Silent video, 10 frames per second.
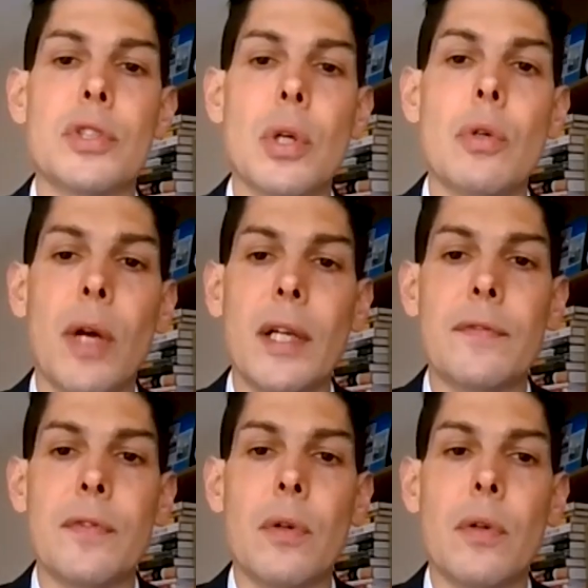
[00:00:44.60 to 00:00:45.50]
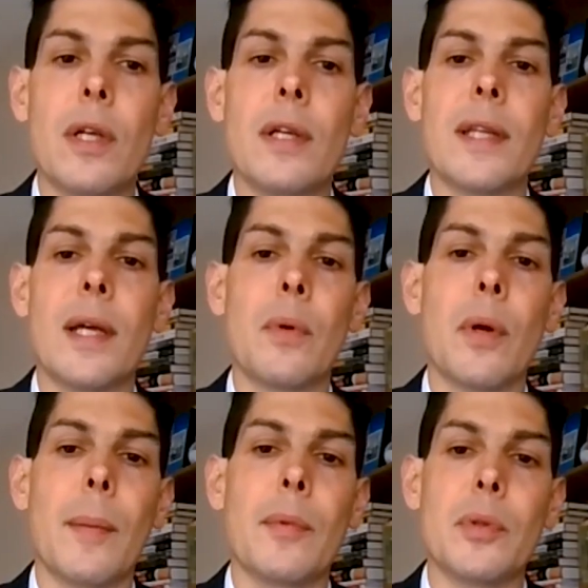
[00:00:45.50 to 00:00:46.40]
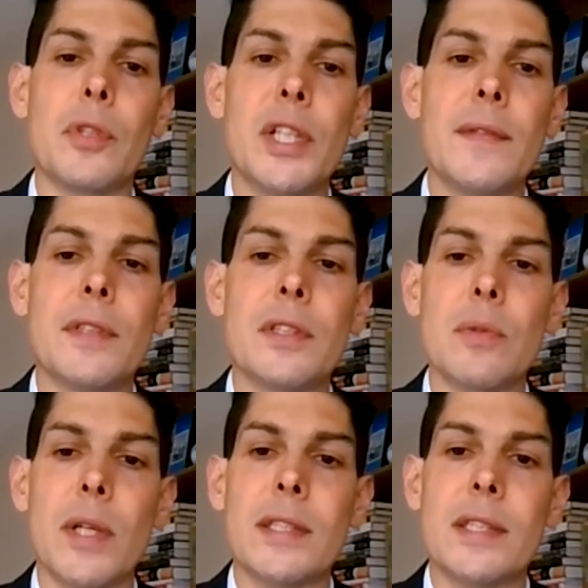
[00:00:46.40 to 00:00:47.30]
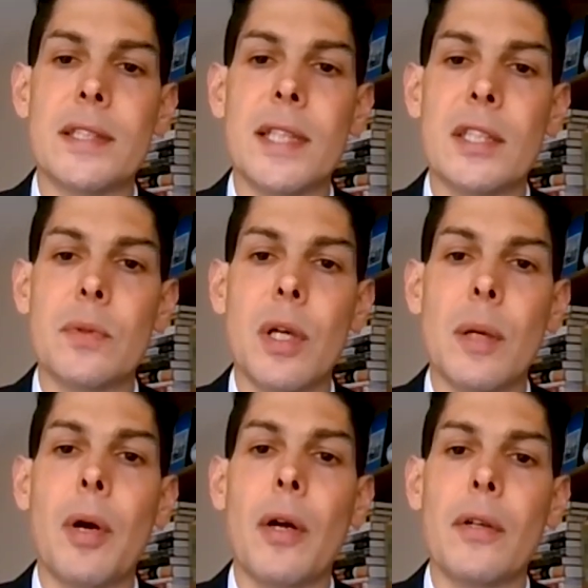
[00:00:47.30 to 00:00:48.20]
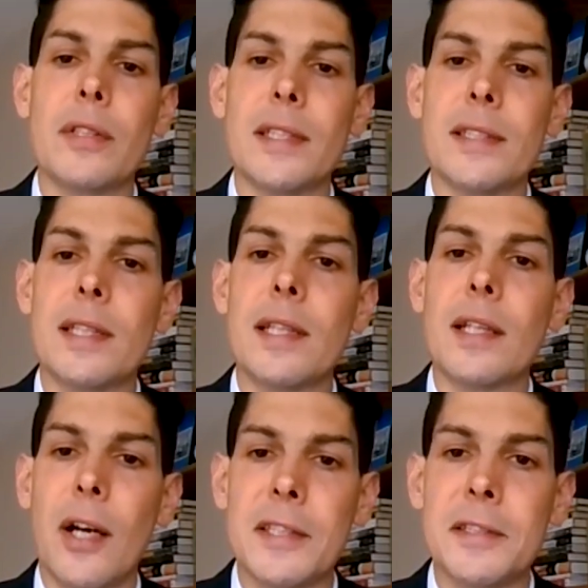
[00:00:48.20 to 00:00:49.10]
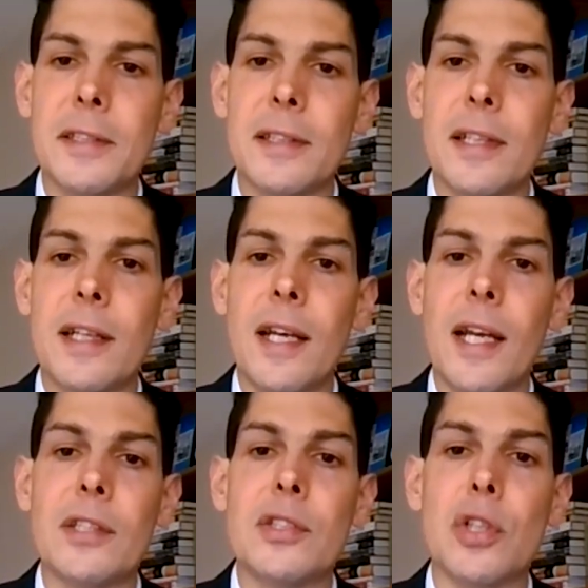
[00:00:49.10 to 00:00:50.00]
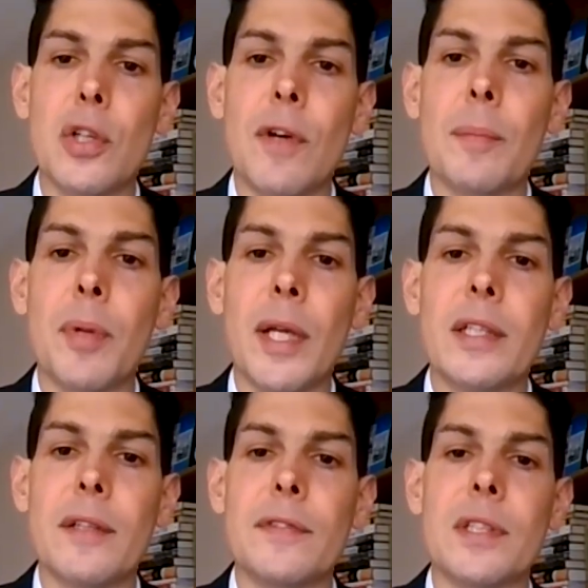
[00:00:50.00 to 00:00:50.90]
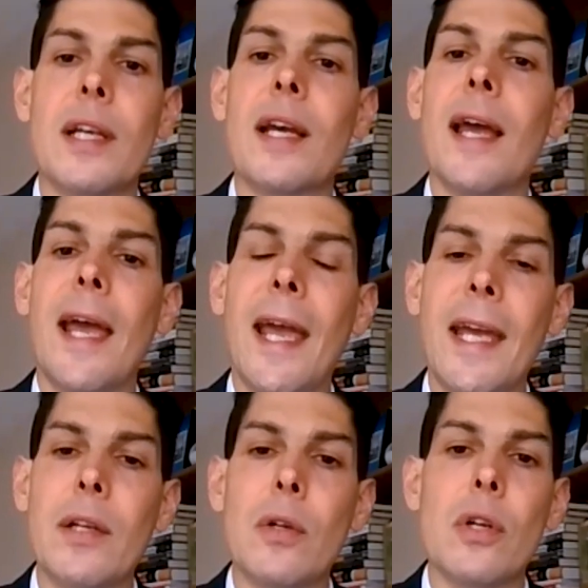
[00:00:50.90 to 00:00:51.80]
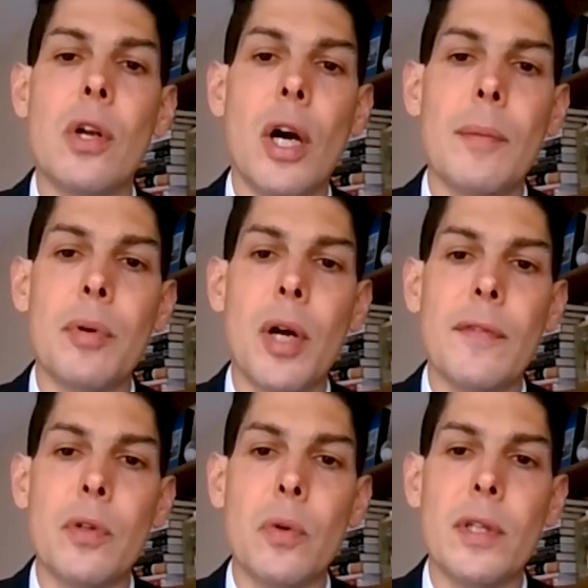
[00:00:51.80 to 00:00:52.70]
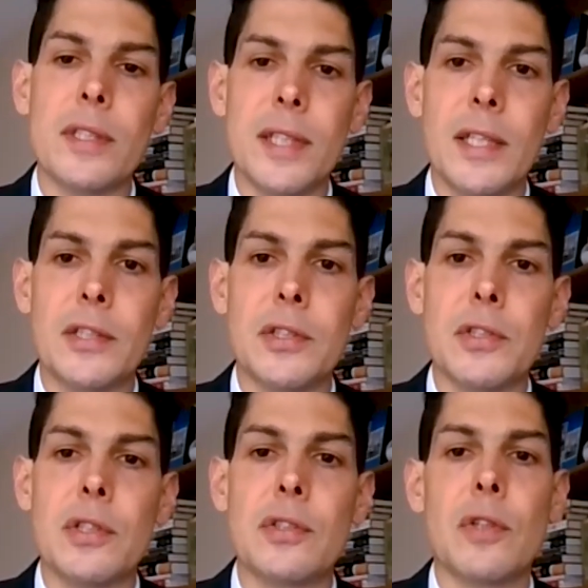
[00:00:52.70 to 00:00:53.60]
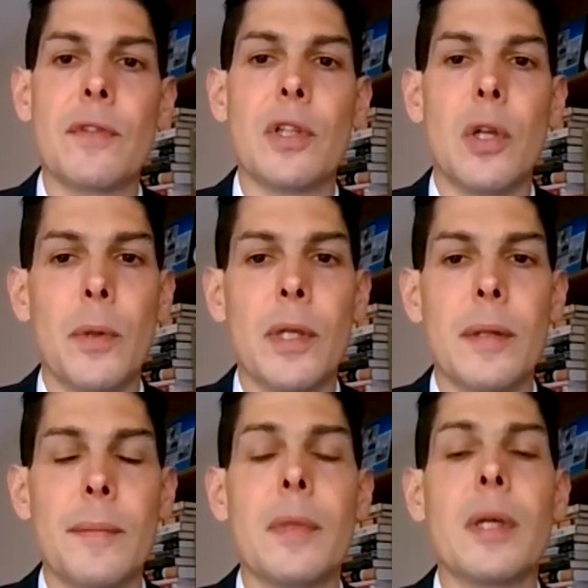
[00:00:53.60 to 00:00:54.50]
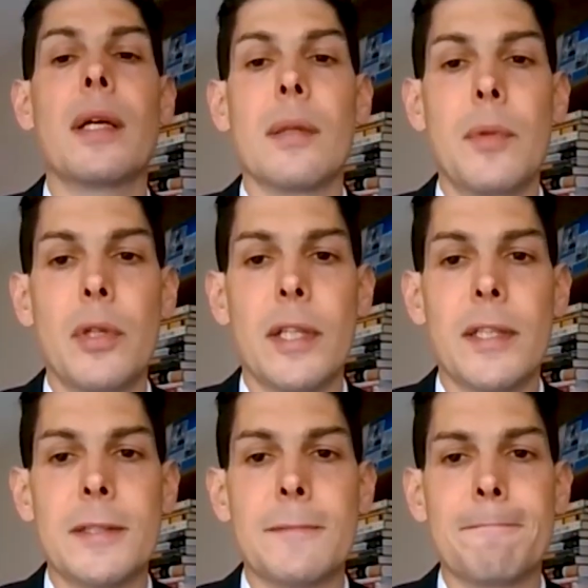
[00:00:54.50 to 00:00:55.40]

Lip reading: so grateful that we were able to achieve this great success with our partners at Sidley Austin and serve our plaintiffs, 8 nonprofit organizations serving low-income communities.